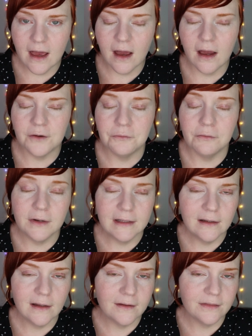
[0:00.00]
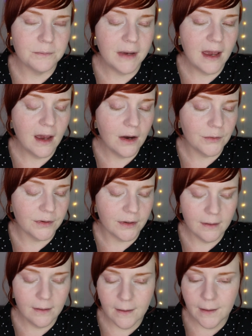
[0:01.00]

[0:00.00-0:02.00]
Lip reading: I really like the powder.